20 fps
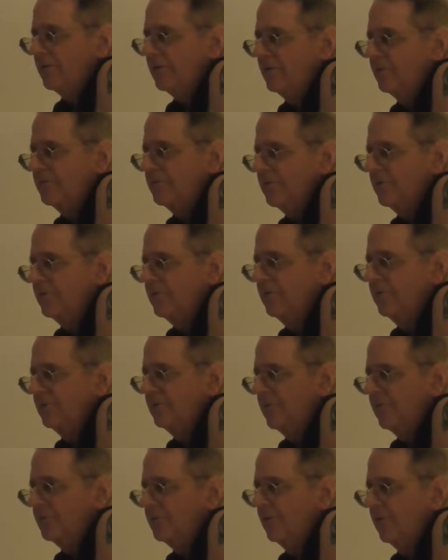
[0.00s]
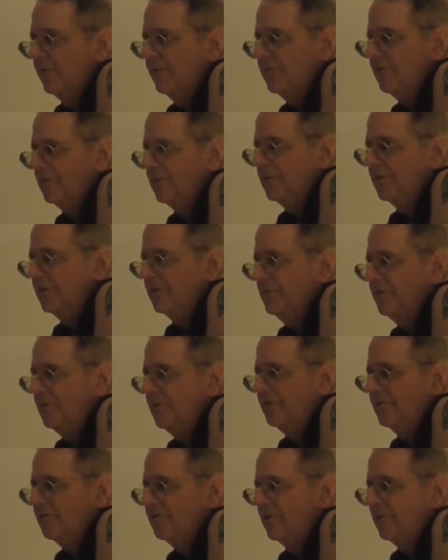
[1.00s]
service, the 12:30
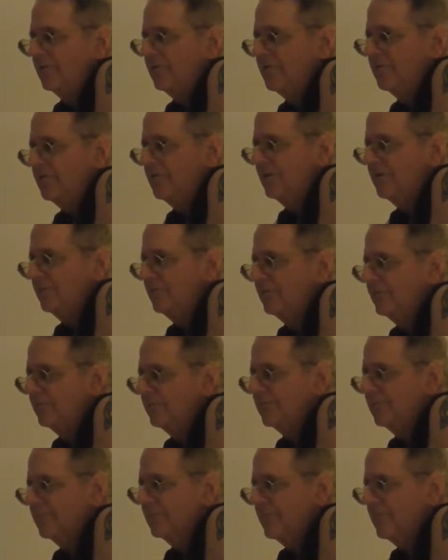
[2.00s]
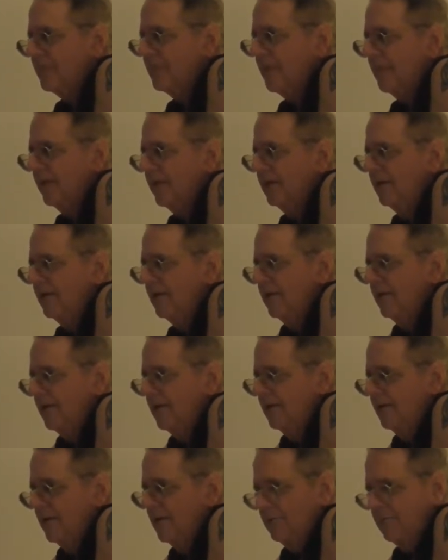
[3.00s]
communion service.
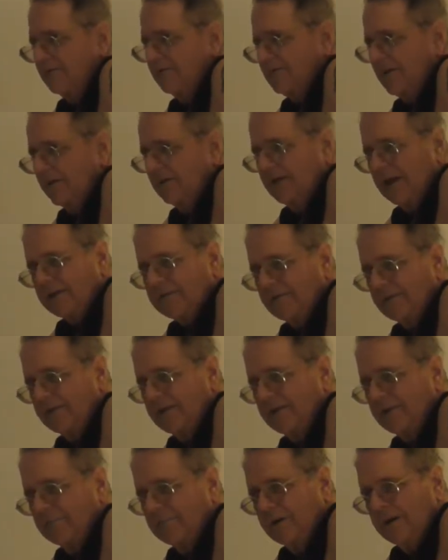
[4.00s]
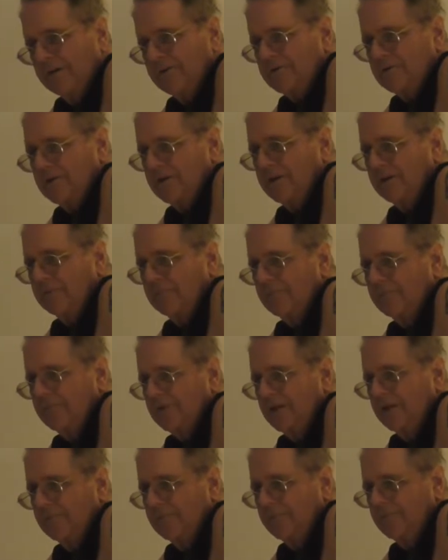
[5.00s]
He must not like the cut of my jib
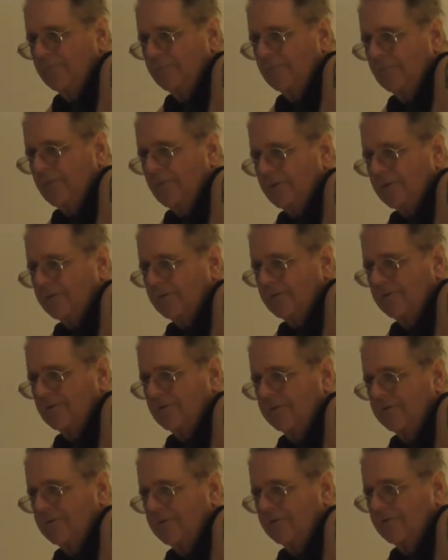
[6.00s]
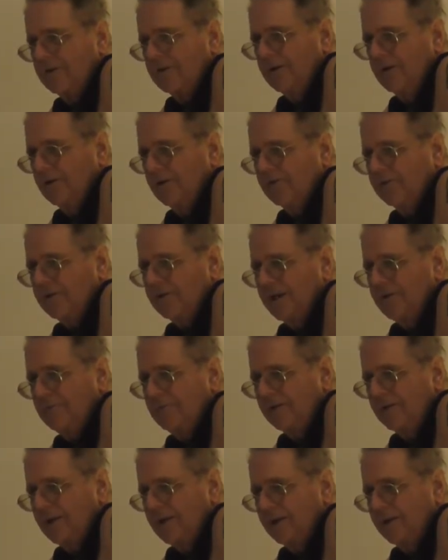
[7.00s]
as I walked through, because he always
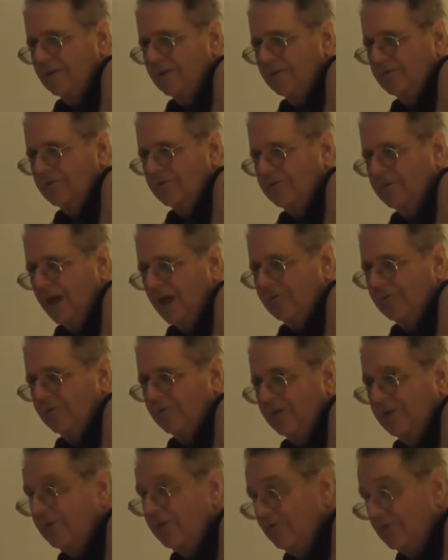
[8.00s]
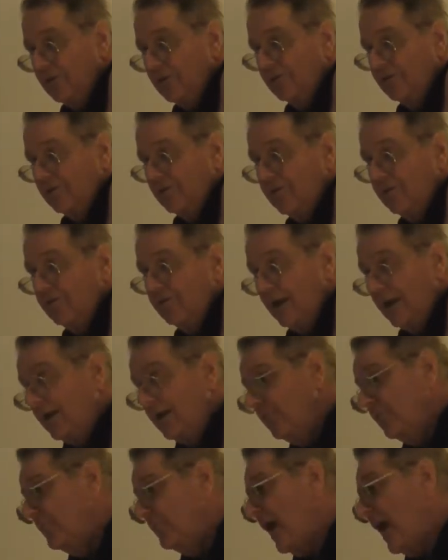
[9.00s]
gave me kind of this doubtful. He was there,
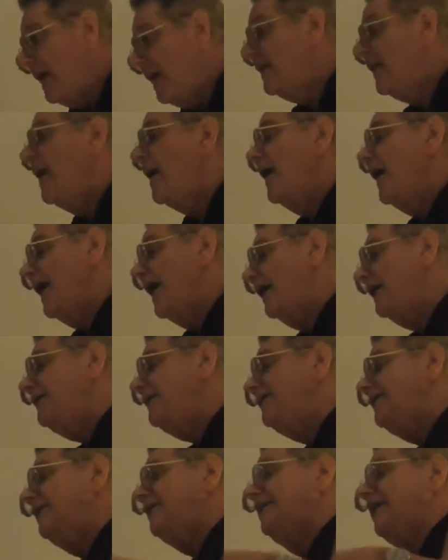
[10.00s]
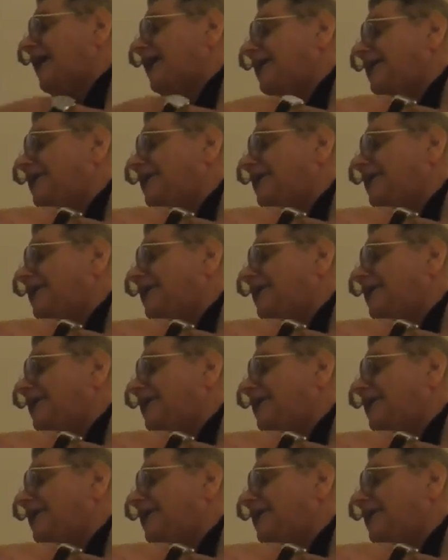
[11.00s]
and he did